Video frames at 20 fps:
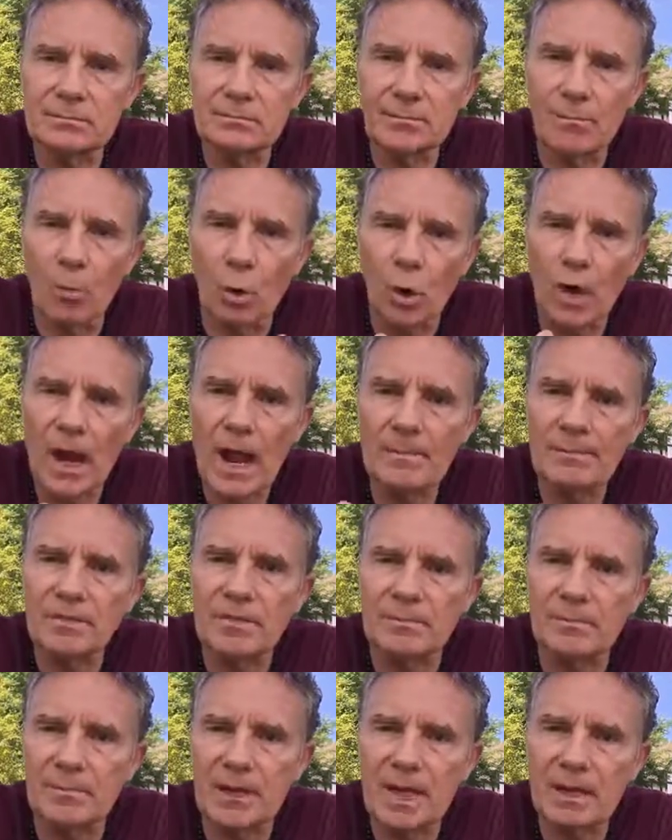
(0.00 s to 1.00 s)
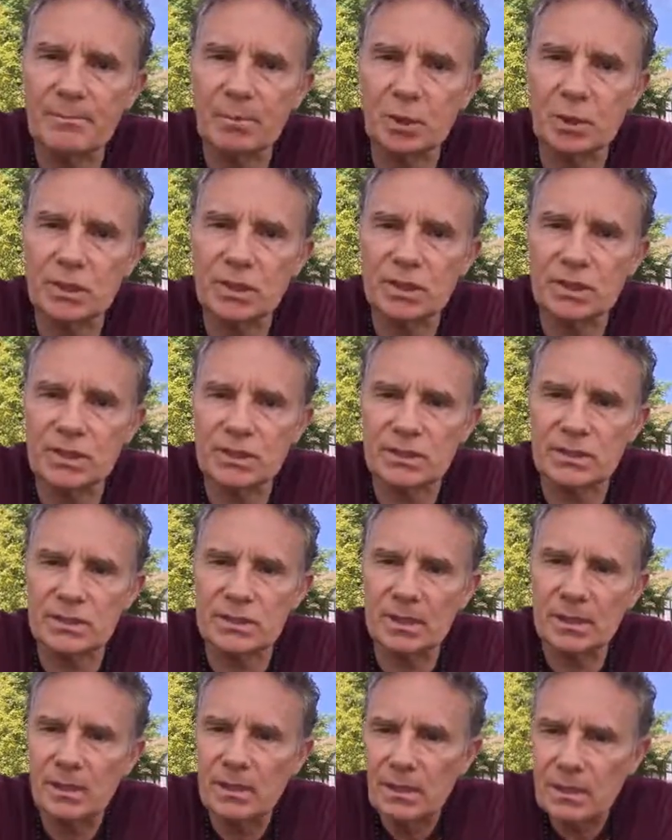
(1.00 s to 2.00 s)
more apt to make
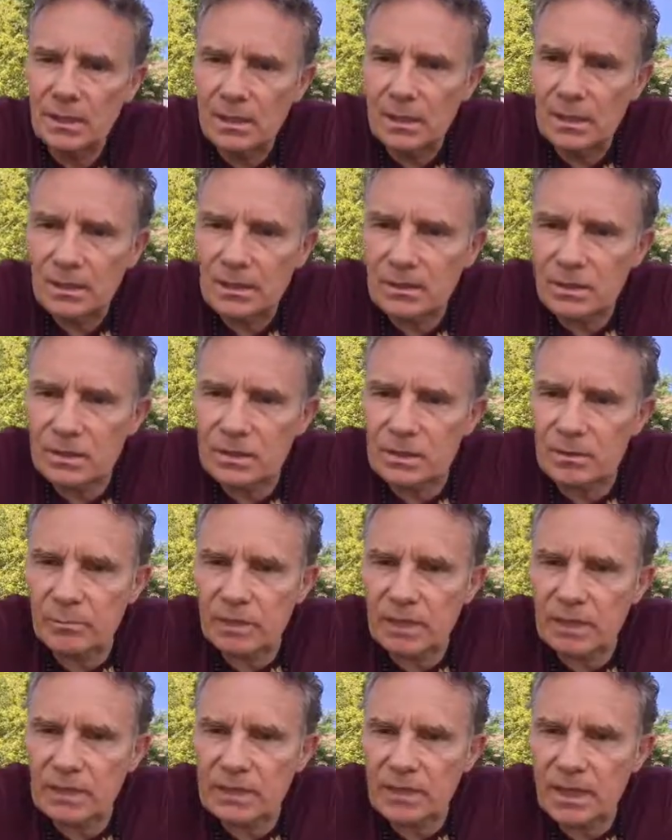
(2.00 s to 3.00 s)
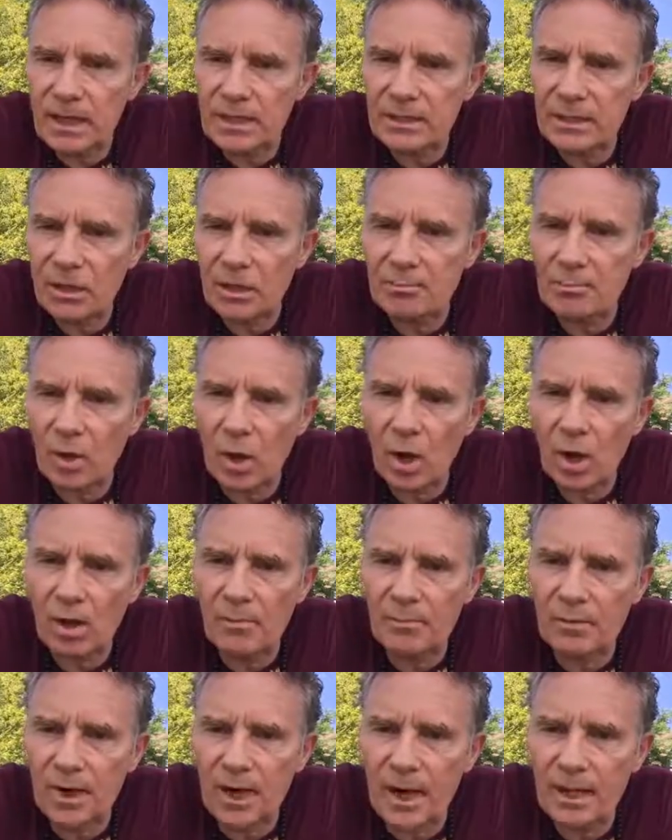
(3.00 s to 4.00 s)
purchases. There's somebody that's on here,
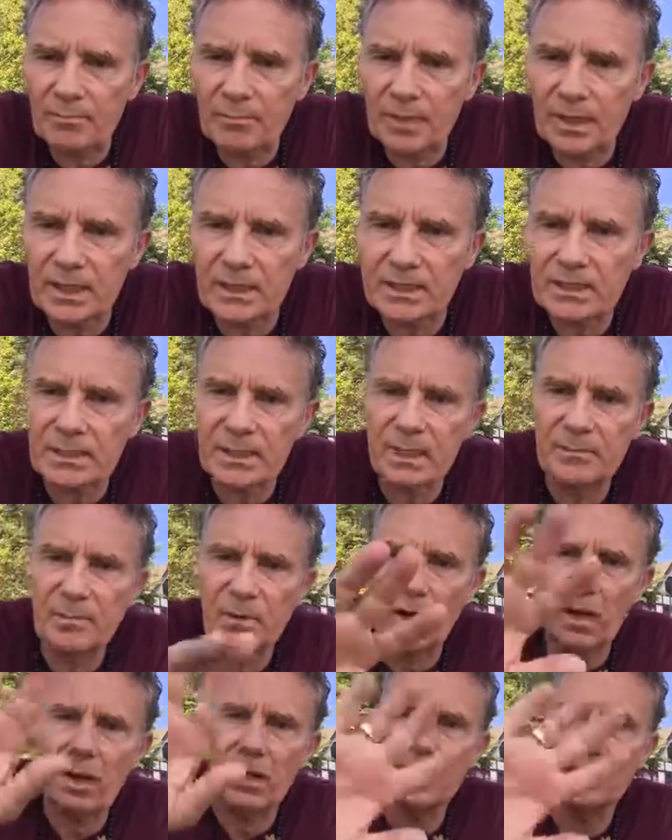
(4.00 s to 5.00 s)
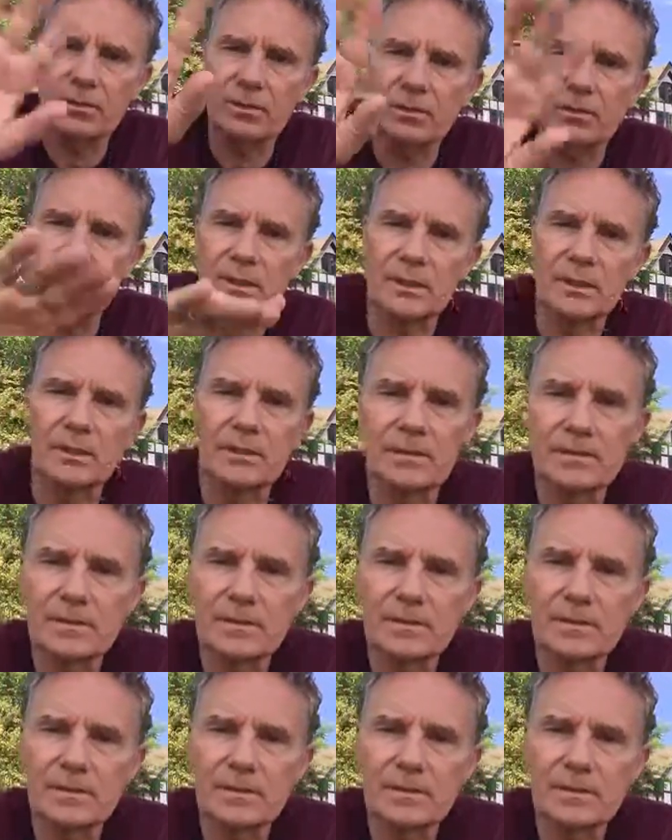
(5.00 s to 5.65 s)
Paul Bradpiece. Hey Paul, how you doing?